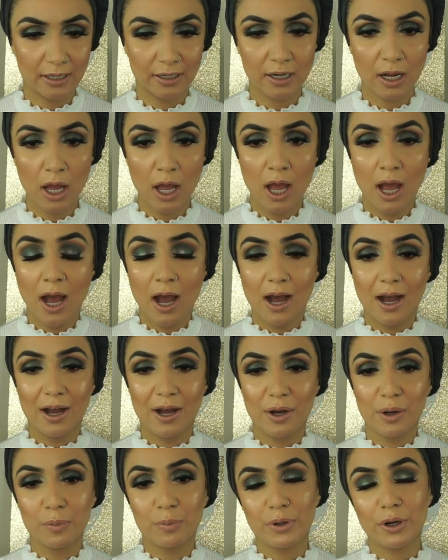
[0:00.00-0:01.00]
And
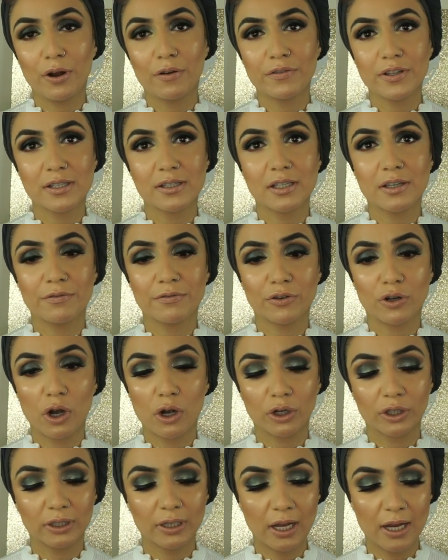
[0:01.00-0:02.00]
but obviously for
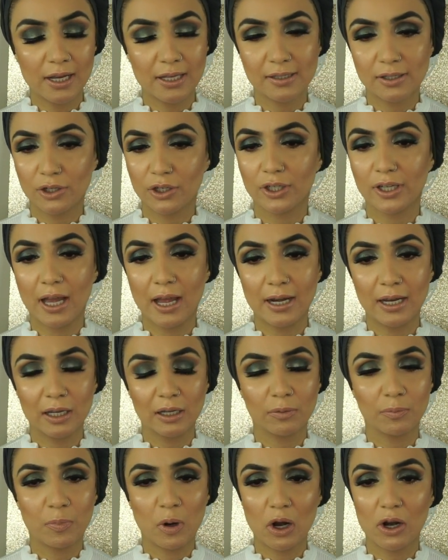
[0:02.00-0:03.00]
our clients that are
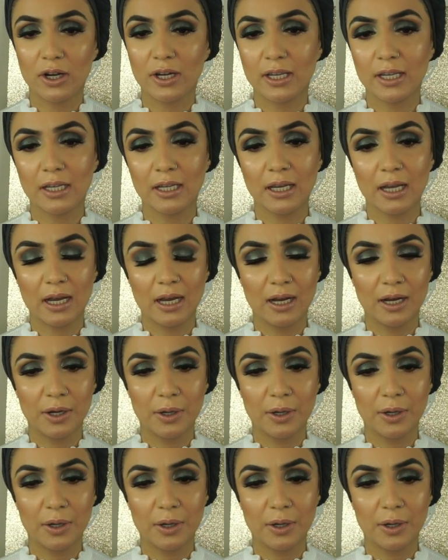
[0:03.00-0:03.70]
getting party